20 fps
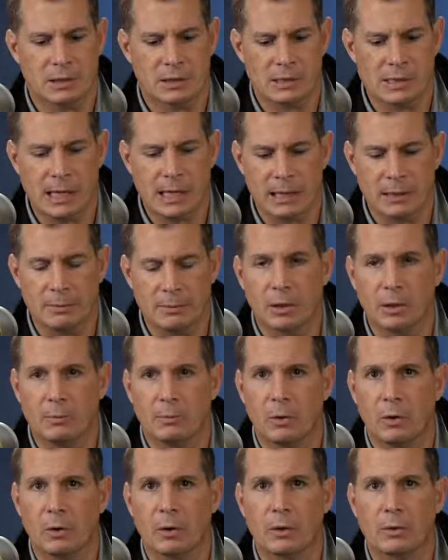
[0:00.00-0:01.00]
And Sodom and
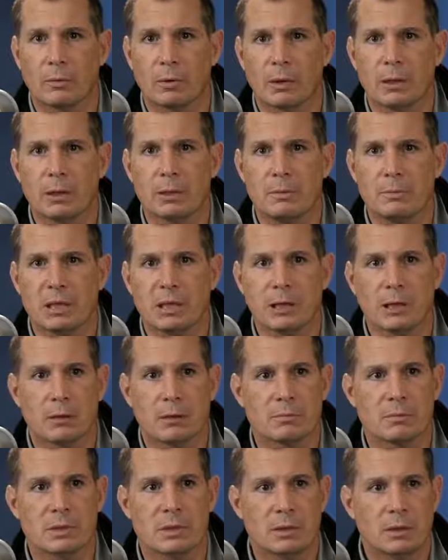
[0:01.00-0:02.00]
Gomorrah really
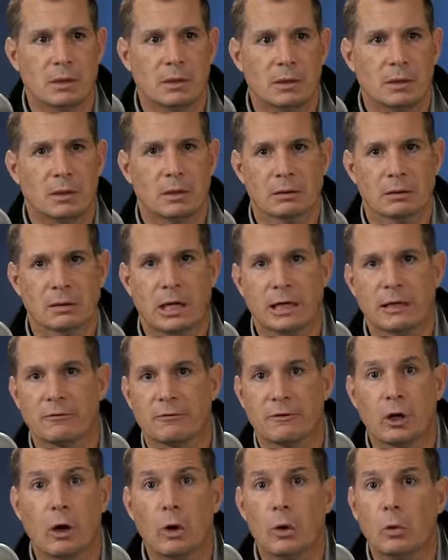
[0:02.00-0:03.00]
becomes kind
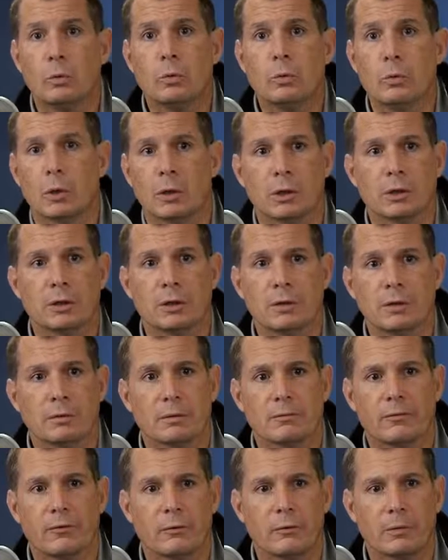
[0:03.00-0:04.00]
of code word
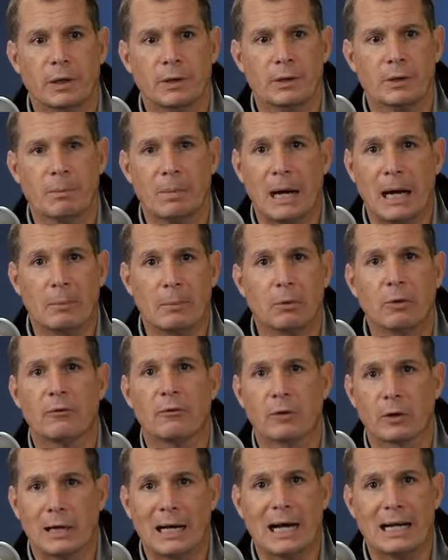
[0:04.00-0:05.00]
in the Bible
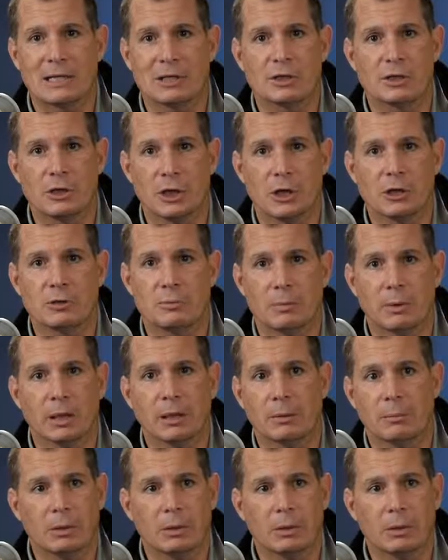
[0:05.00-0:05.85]
for God's judgment.